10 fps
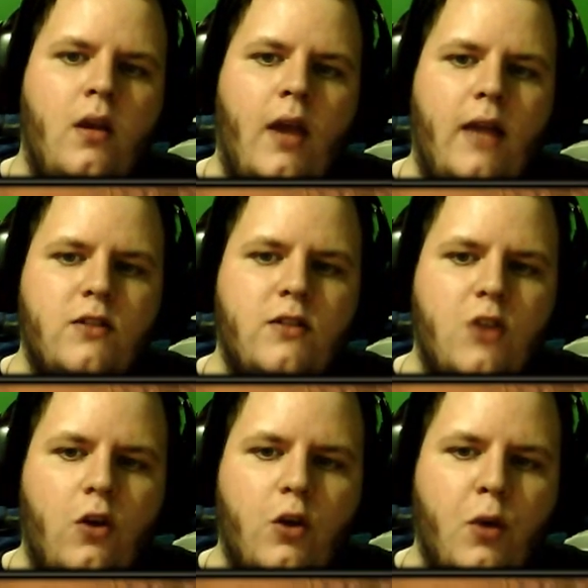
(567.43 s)
And
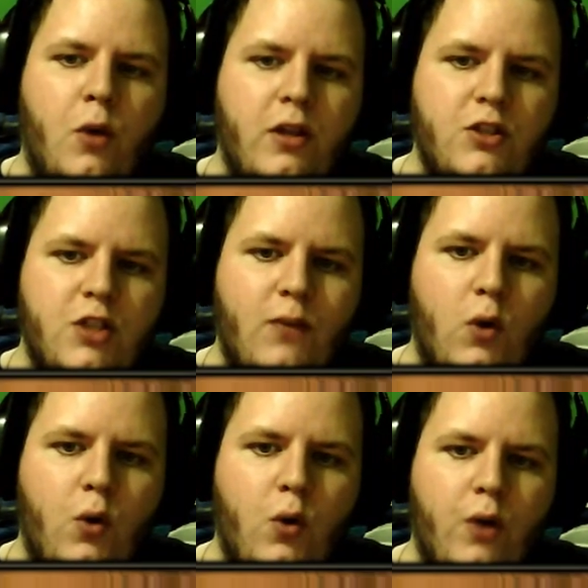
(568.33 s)
so to quickly just give you
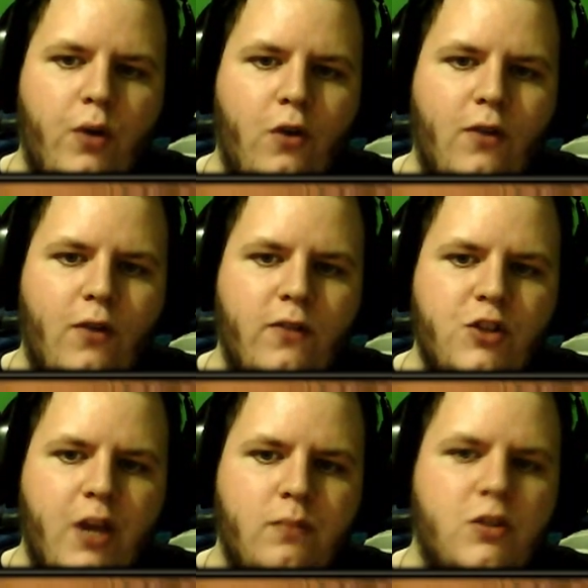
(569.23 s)
a quick run over of the
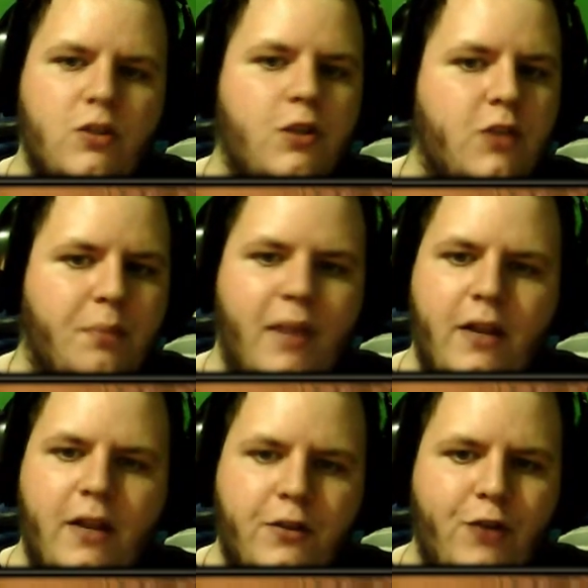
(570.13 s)
gems, using Bane
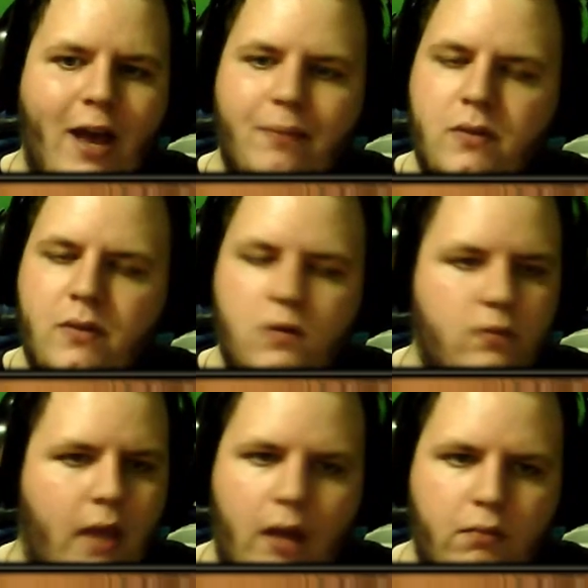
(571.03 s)
of the Trapped,
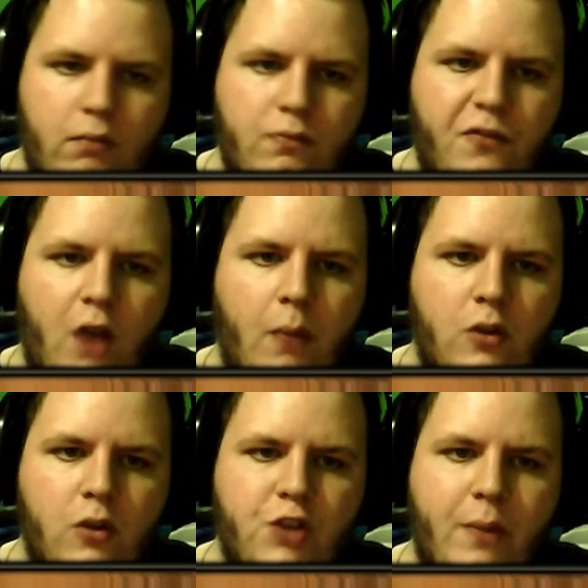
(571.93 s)

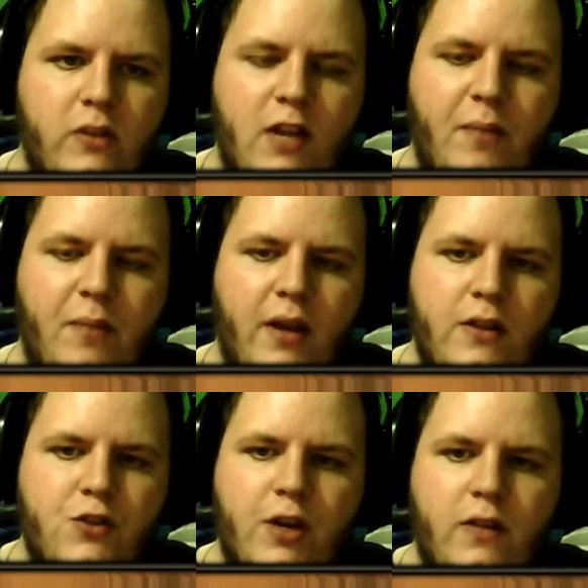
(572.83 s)
phenomenal gem. Outside of Bane of the
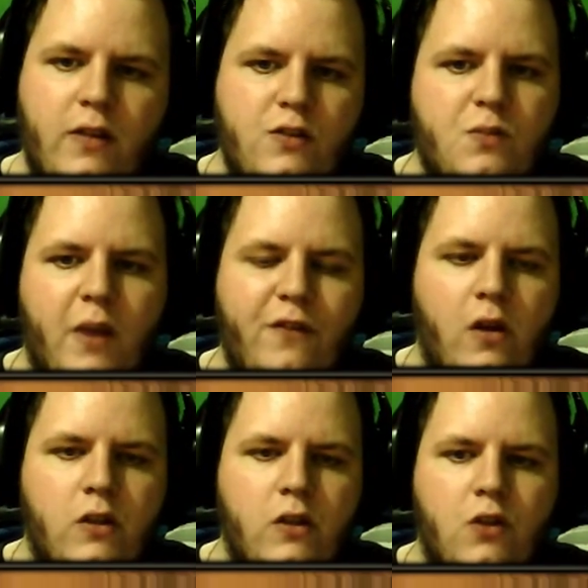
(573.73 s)
Stricken, this is by
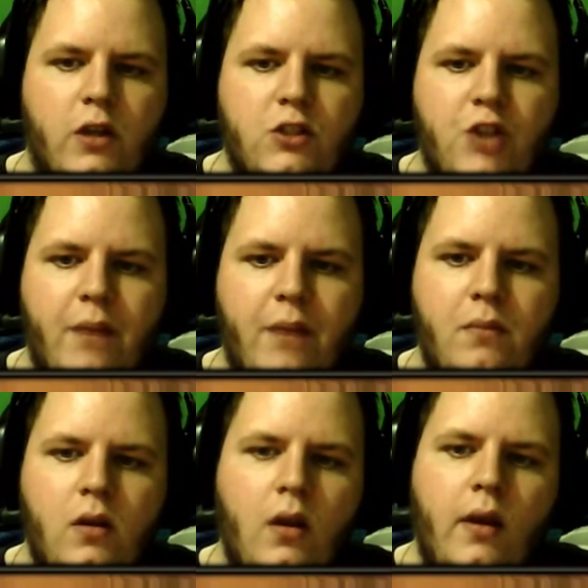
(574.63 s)
far the strongest gem.
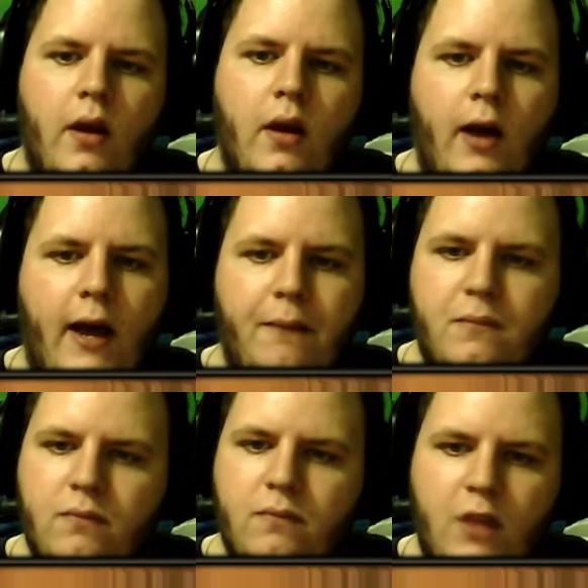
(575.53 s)

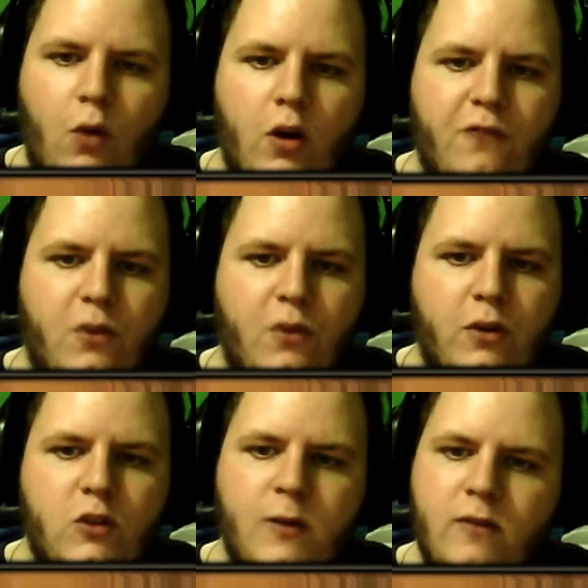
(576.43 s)
The aura for
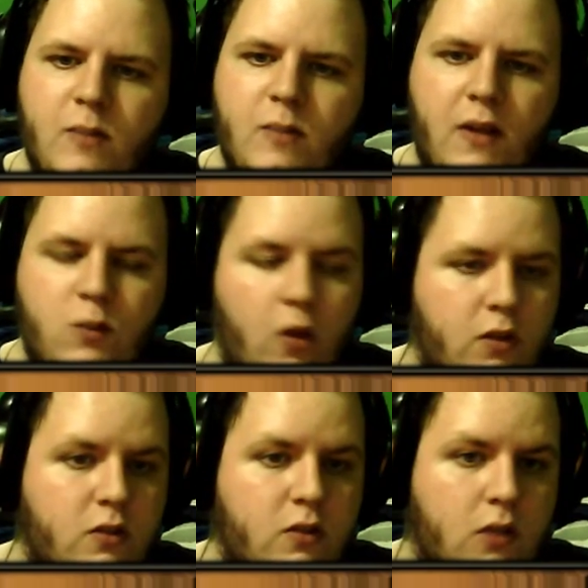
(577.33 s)
reduced movement speed, as well
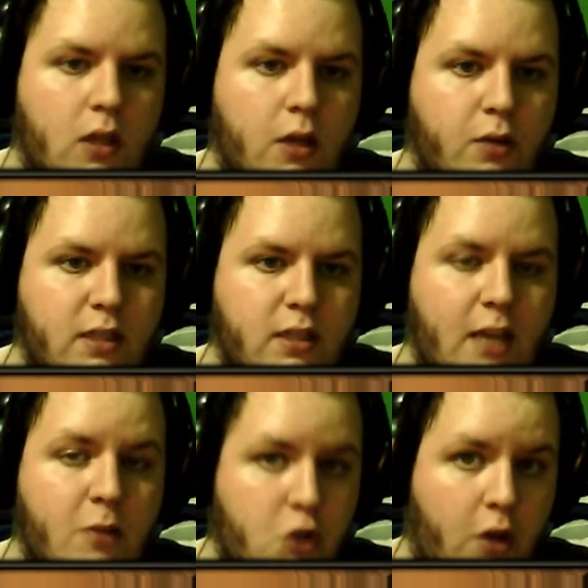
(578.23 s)
as the increased
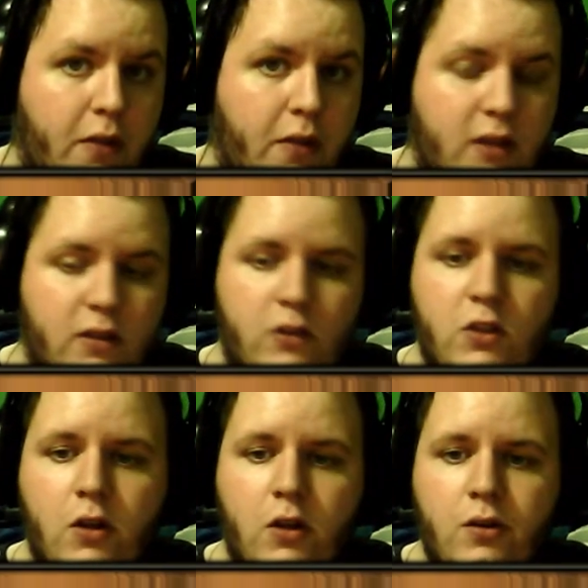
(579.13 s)
damage on things that are
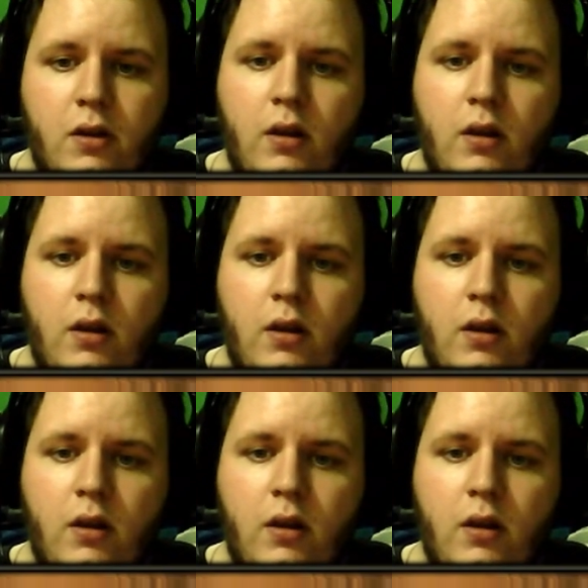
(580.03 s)
slowed.